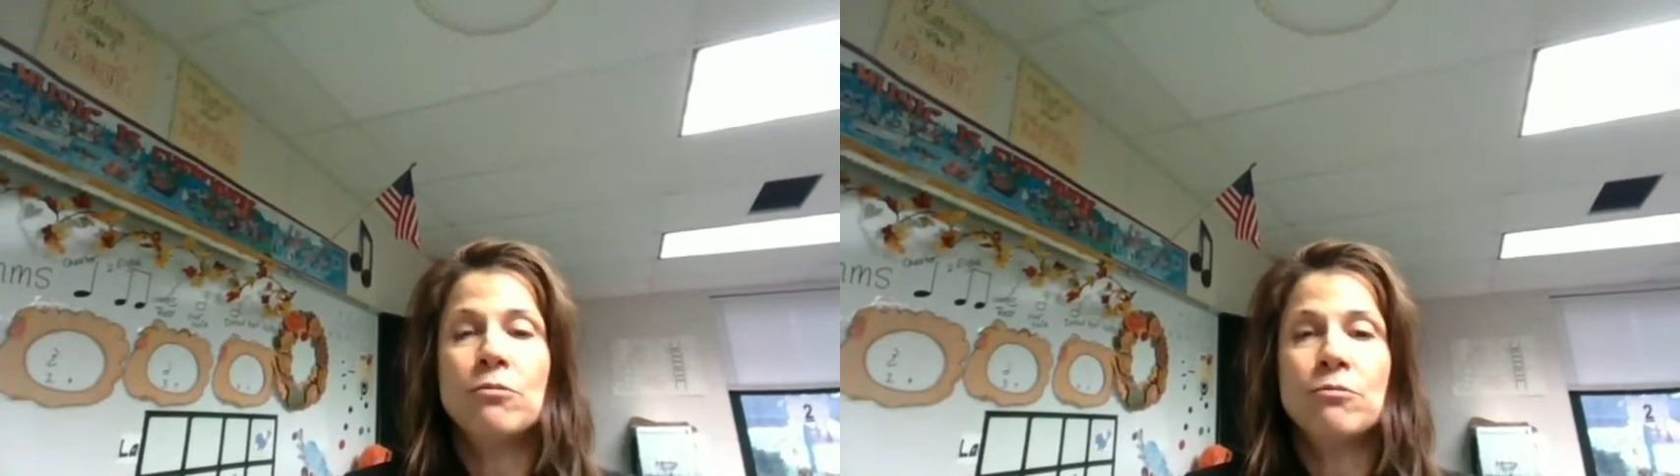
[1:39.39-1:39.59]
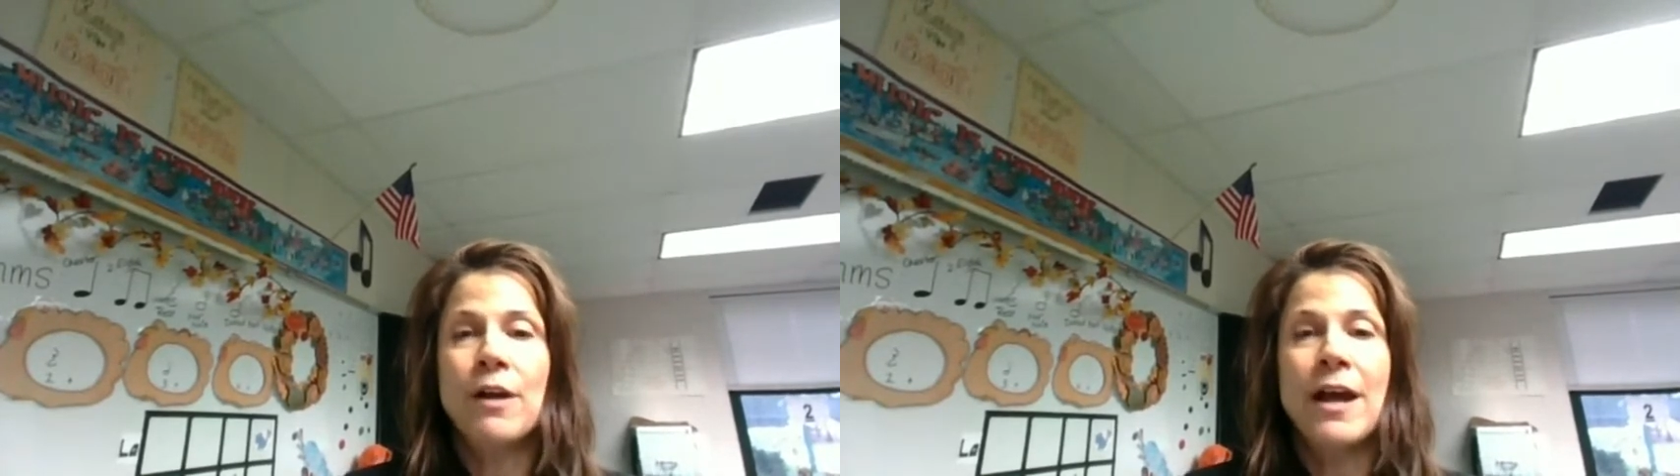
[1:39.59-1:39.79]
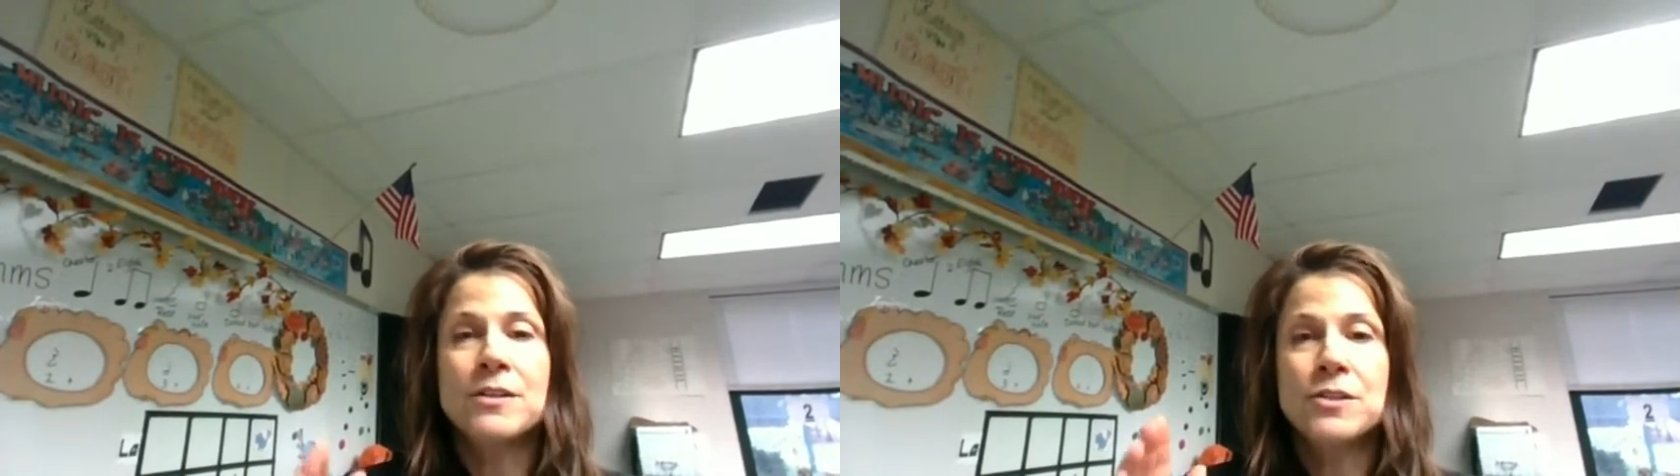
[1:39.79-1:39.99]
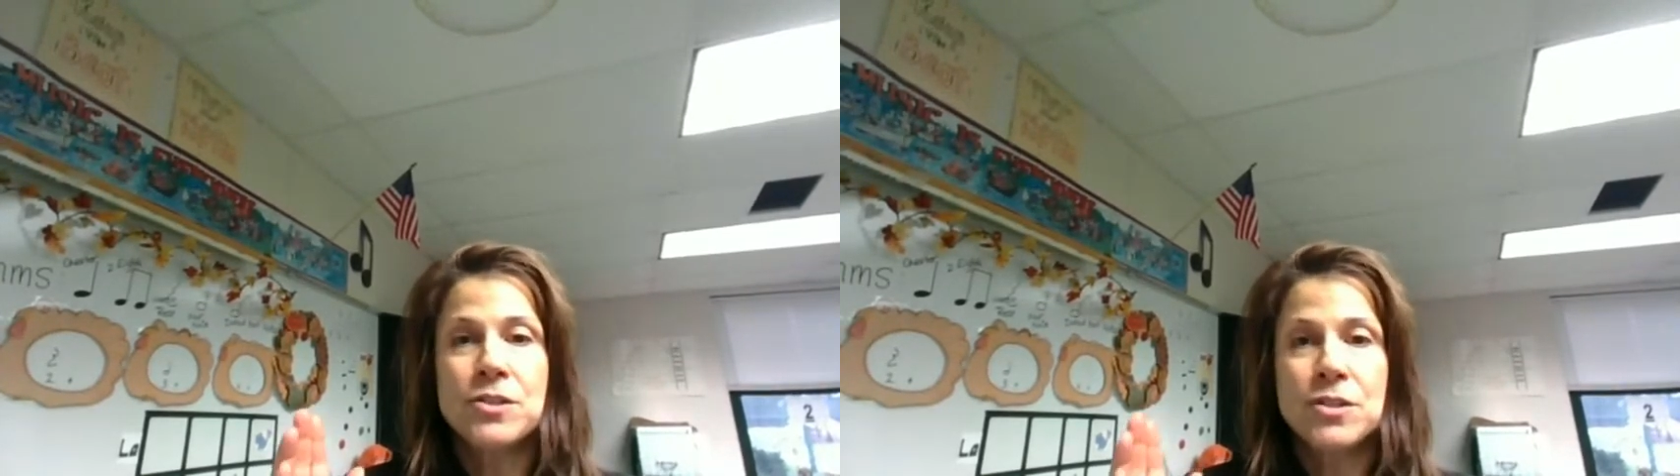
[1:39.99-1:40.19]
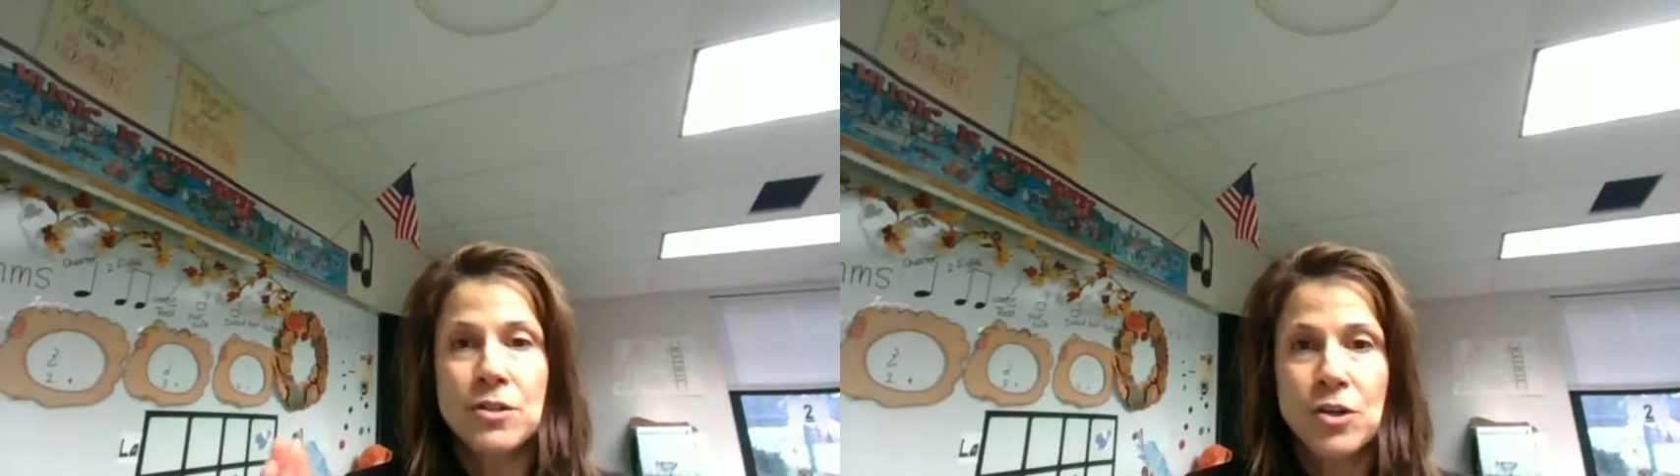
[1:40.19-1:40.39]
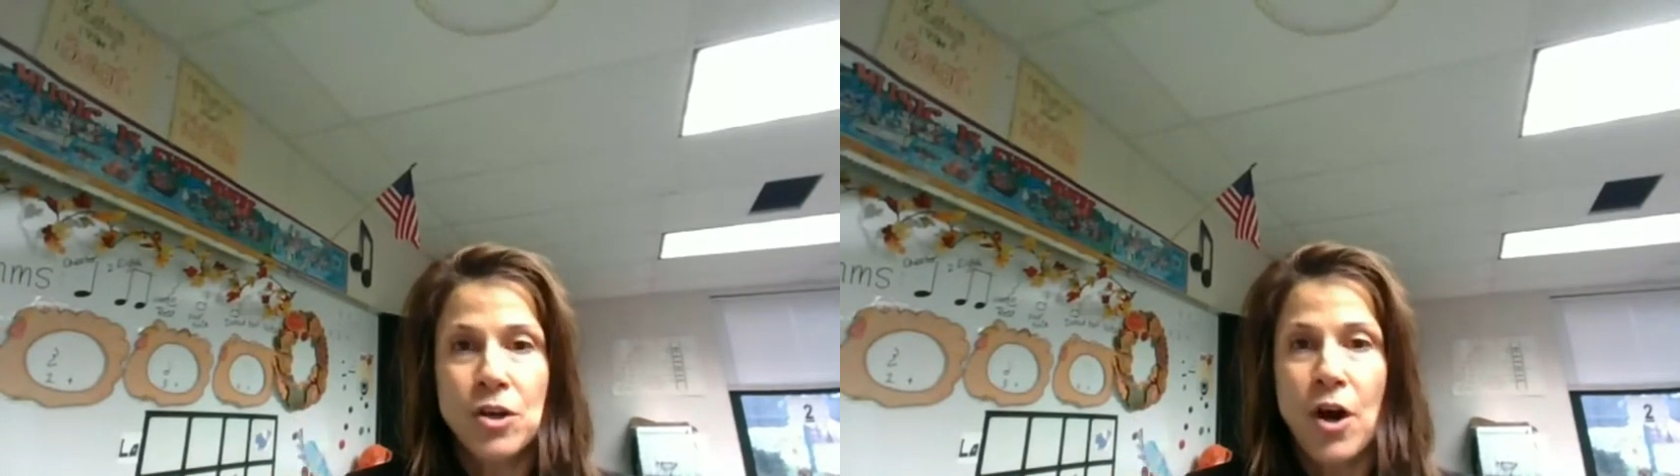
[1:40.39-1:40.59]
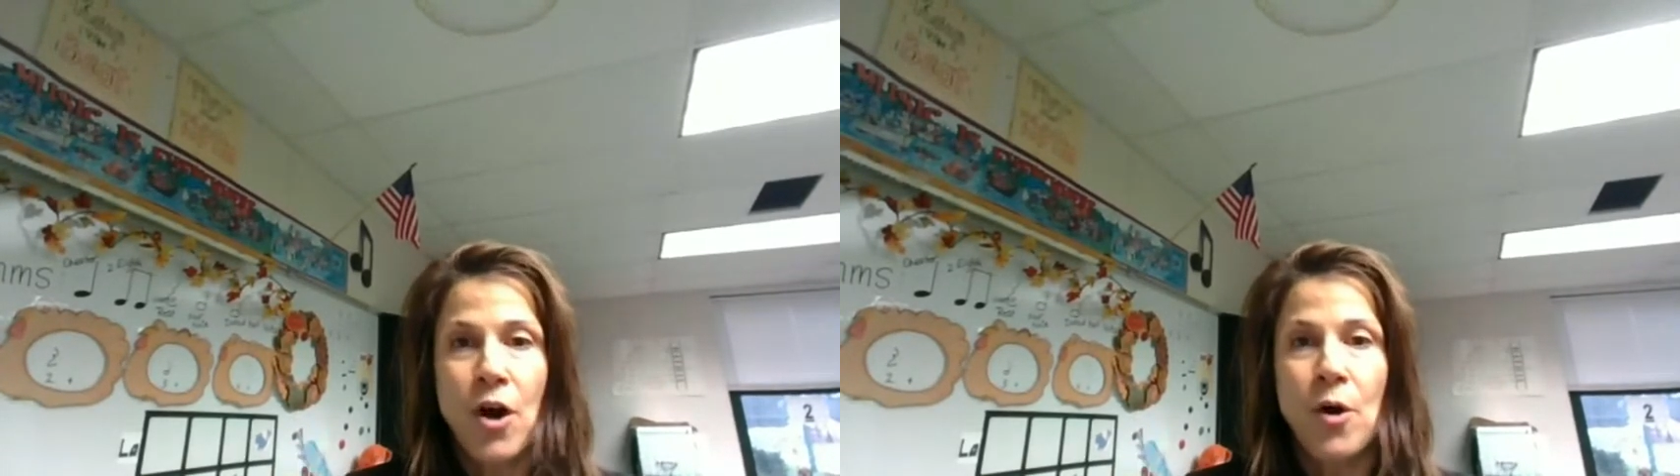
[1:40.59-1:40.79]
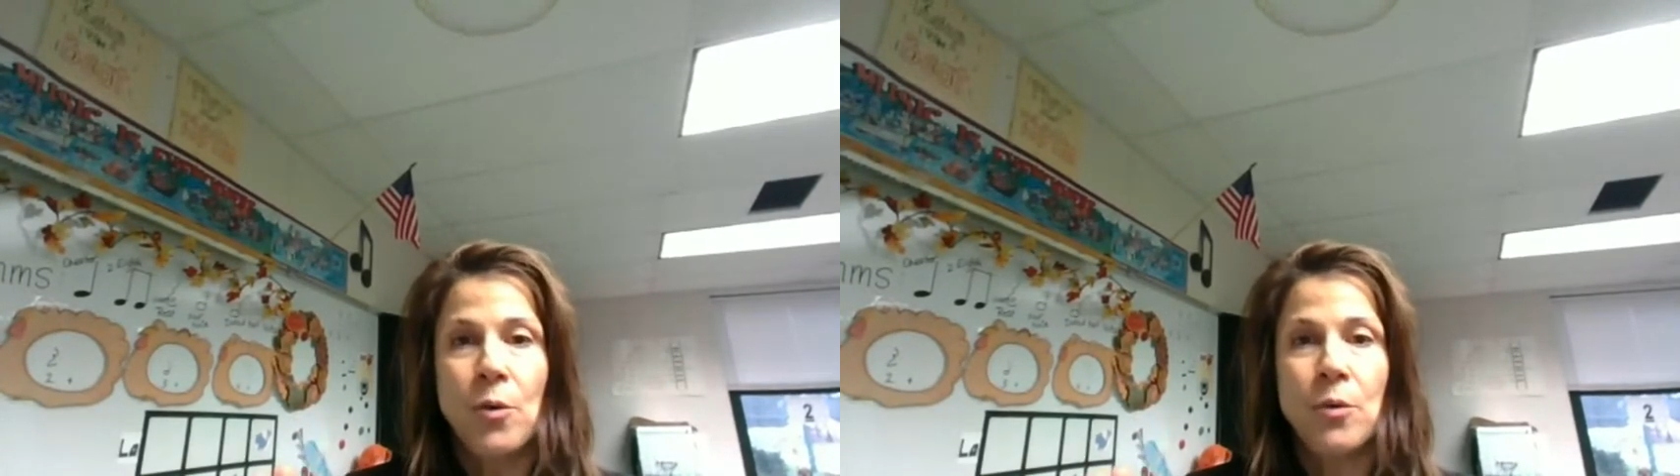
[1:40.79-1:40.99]
rest,
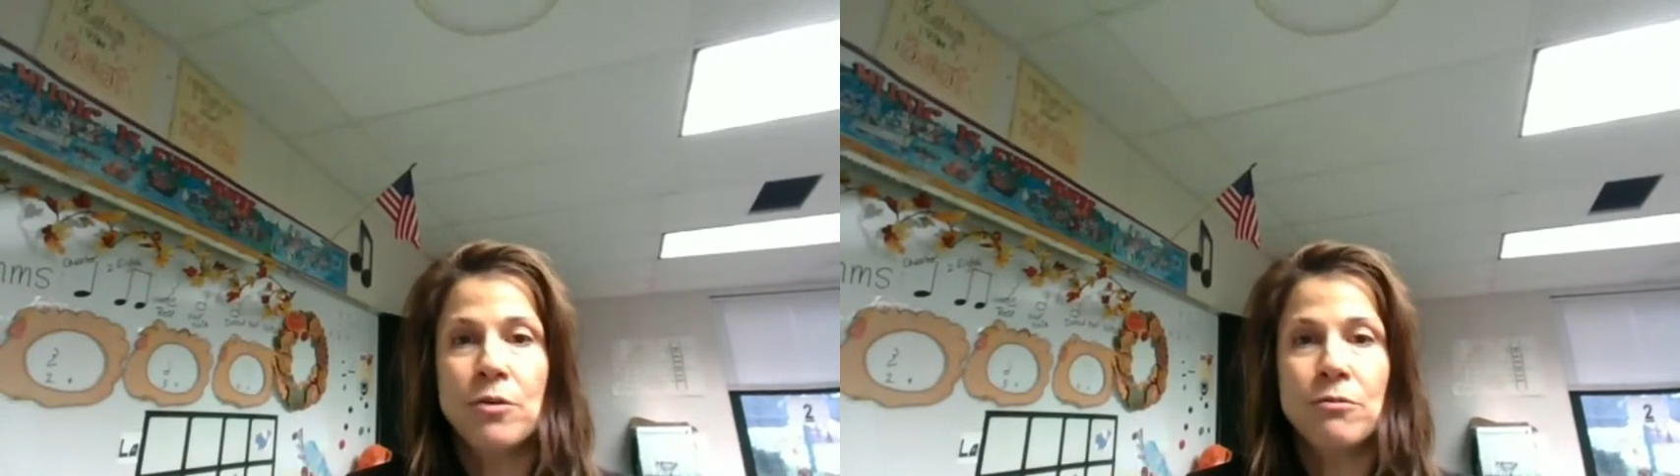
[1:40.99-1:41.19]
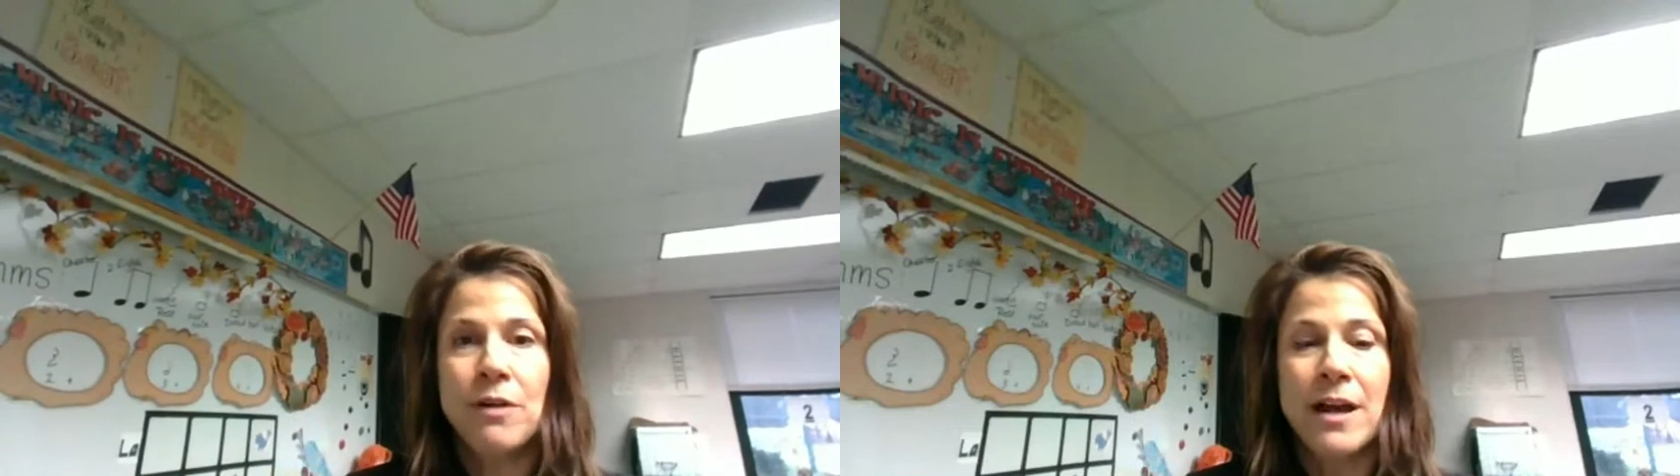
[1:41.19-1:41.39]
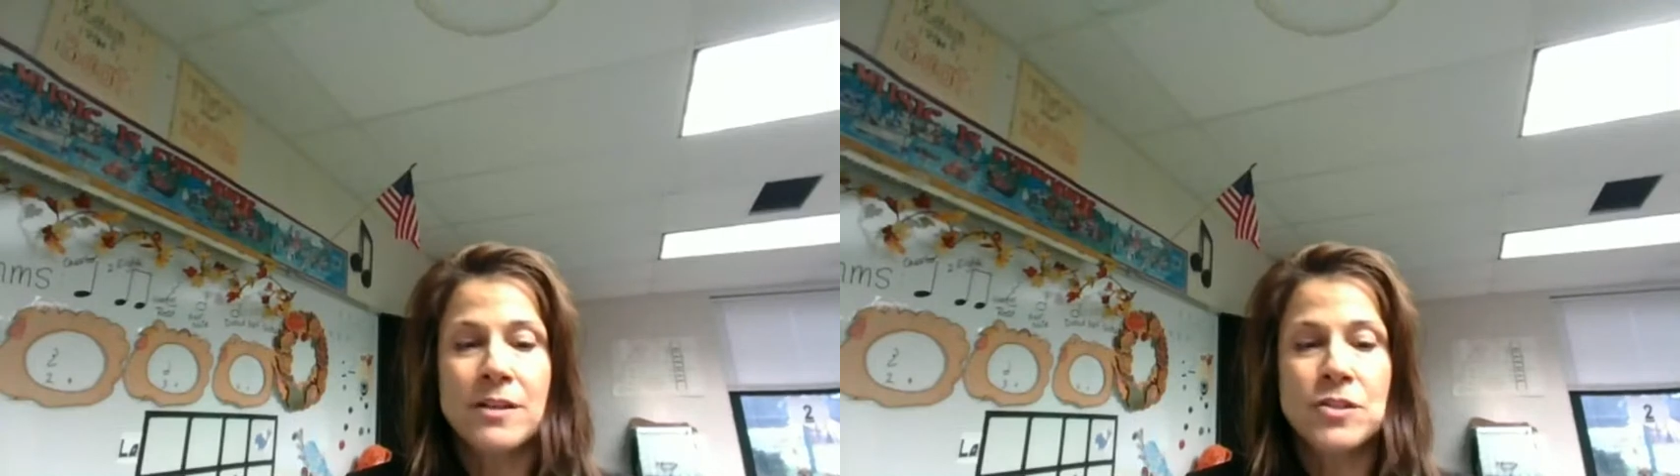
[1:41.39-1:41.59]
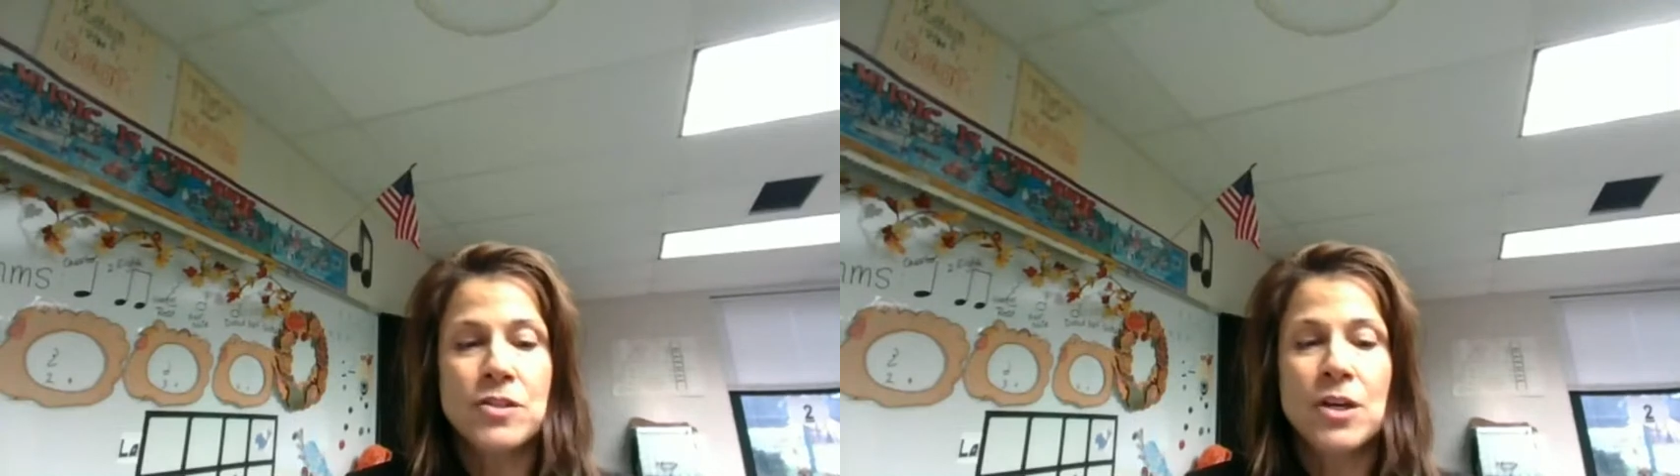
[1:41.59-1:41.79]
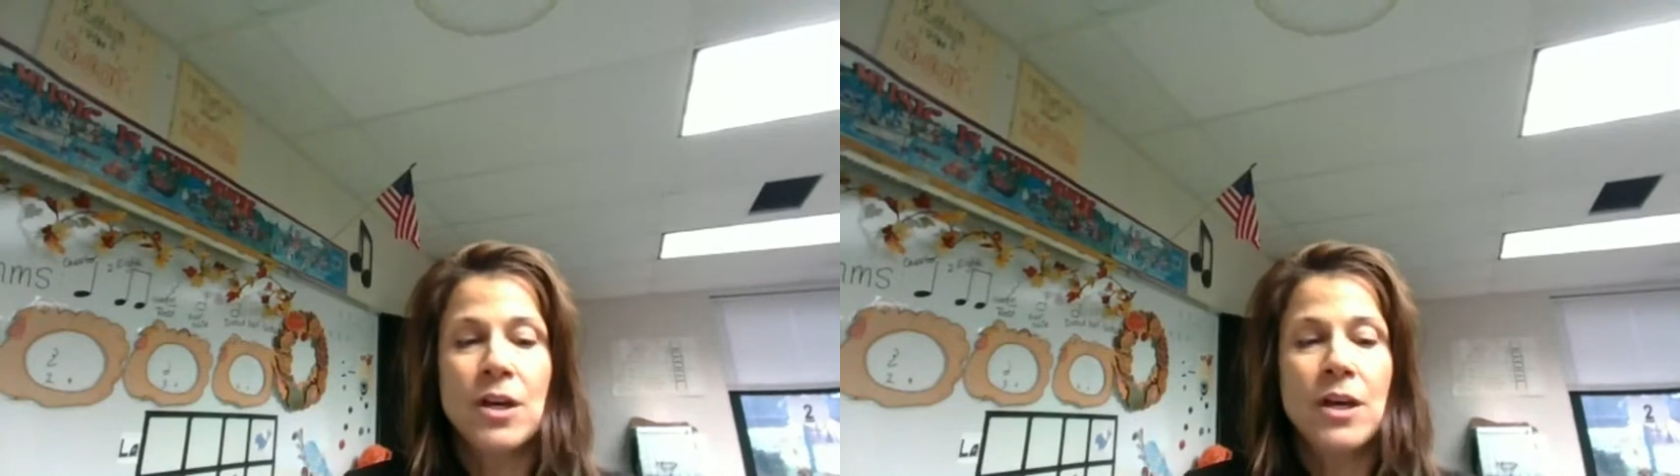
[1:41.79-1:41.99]
go, rest?